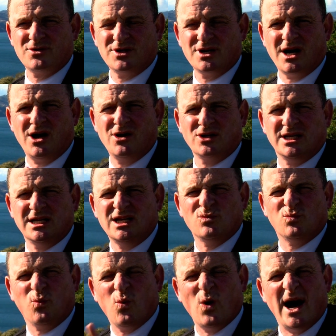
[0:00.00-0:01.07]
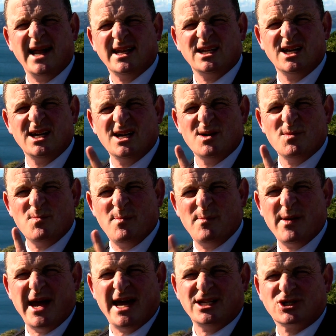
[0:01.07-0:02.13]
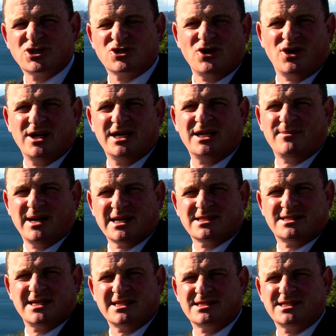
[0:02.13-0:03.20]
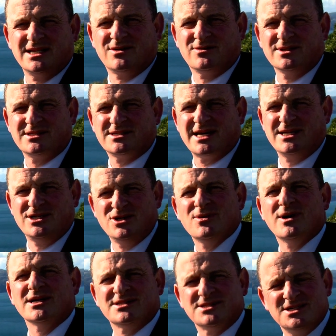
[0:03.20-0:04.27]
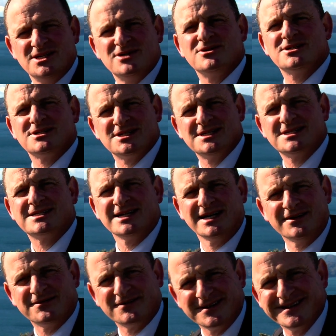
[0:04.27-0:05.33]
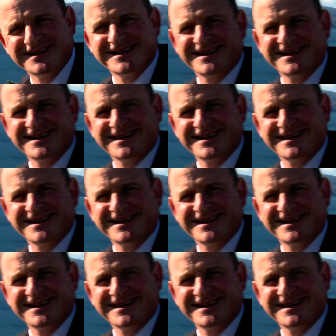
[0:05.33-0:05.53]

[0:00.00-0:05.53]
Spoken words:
You only need one bad shot in amongst that sequence, and you are seriously stuffed.